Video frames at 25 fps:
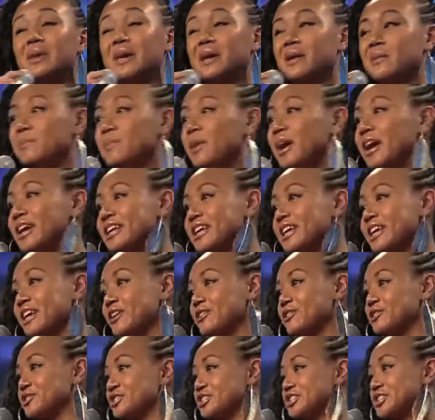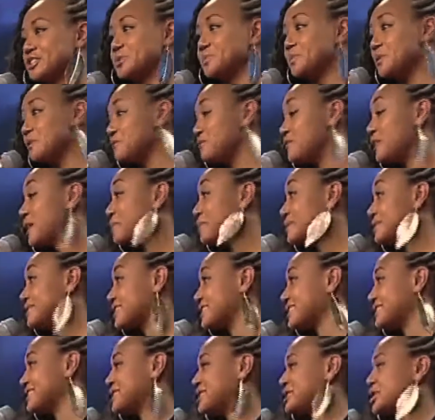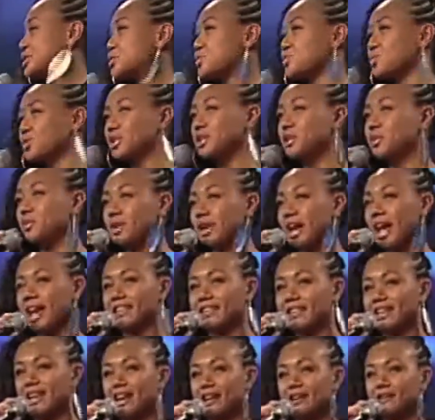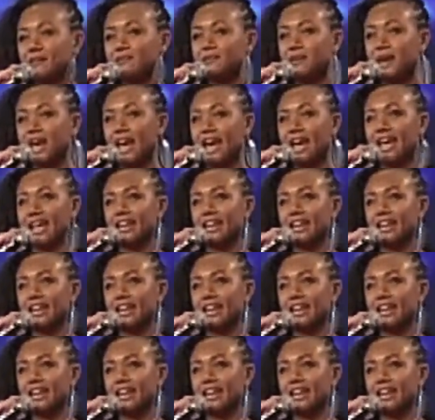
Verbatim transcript: make money or just to be famous, because this is really what I love,